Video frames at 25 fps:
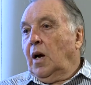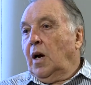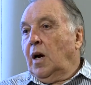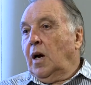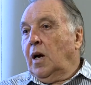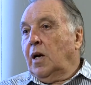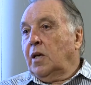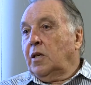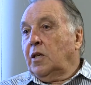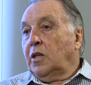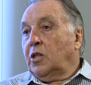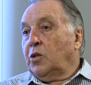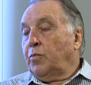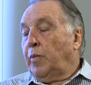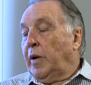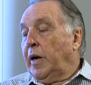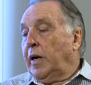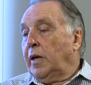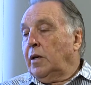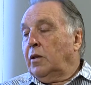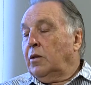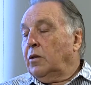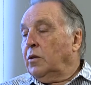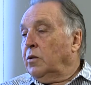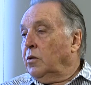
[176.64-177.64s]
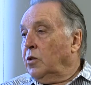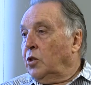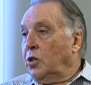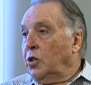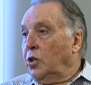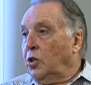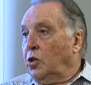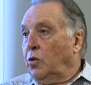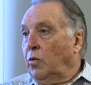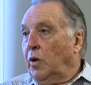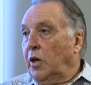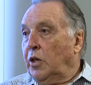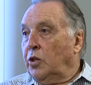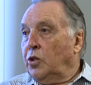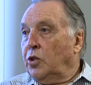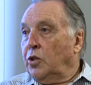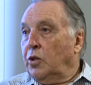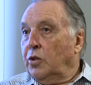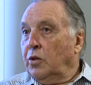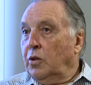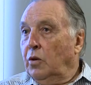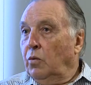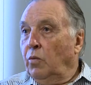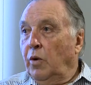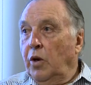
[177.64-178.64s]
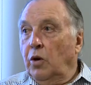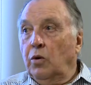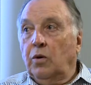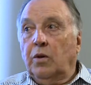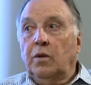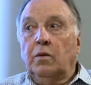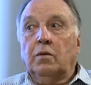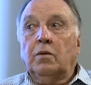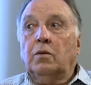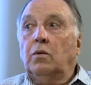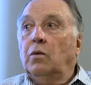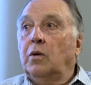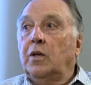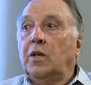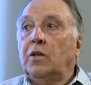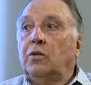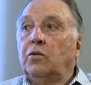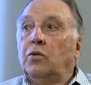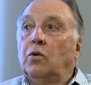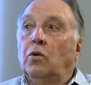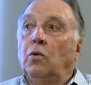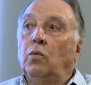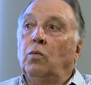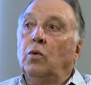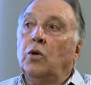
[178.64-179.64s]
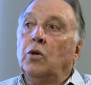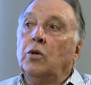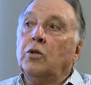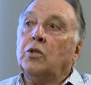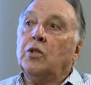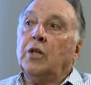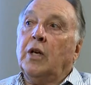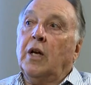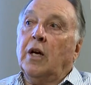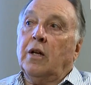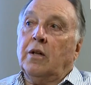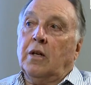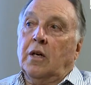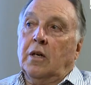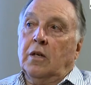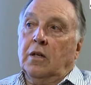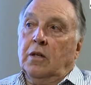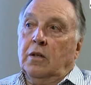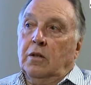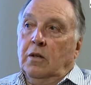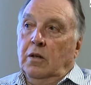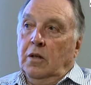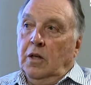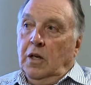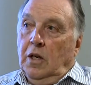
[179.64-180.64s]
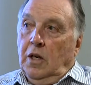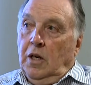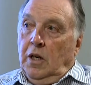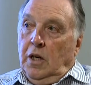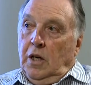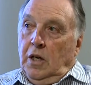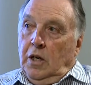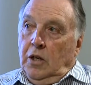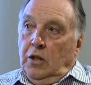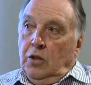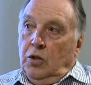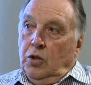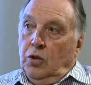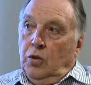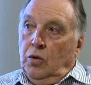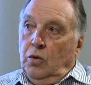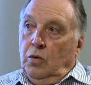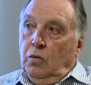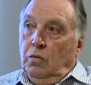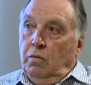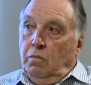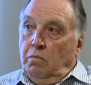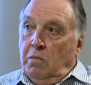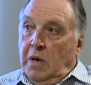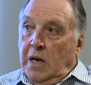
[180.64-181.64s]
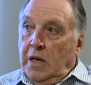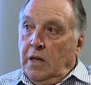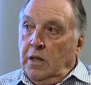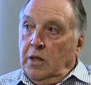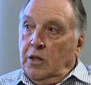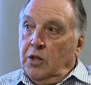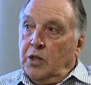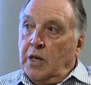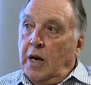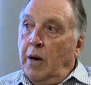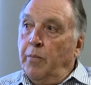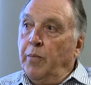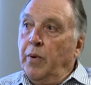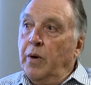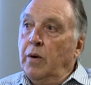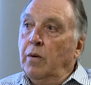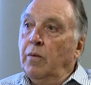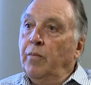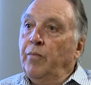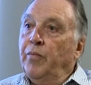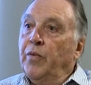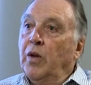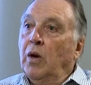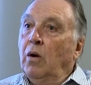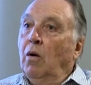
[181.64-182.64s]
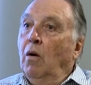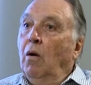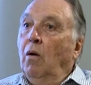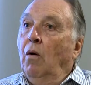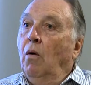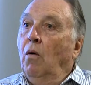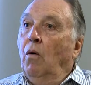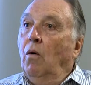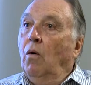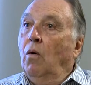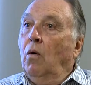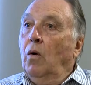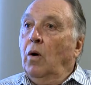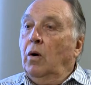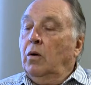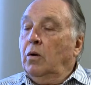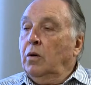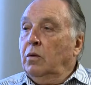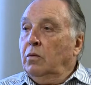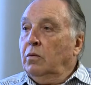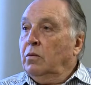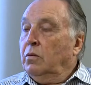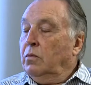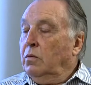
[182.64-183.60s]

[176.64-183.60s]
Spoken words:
and explained the situation, that we either all work together to make this happen, or,